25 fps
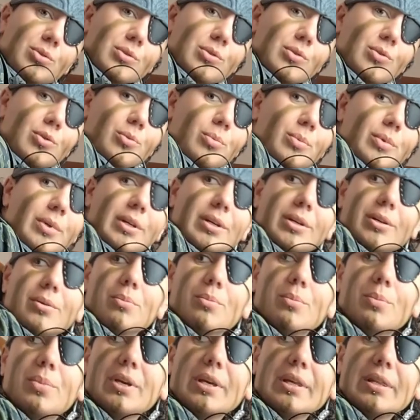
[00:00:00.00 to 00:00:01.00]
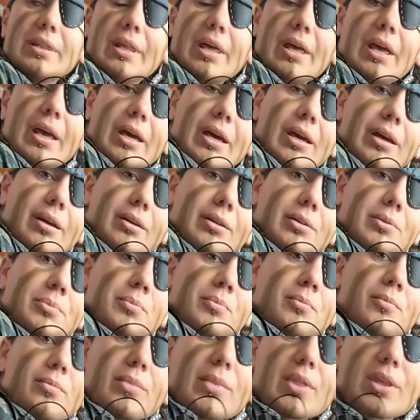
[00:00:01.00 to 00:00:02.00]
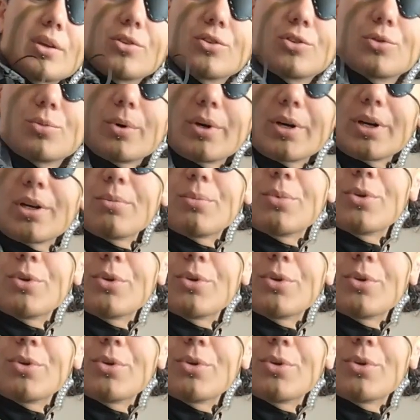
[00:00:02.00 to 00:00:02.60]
would normally be there, swung it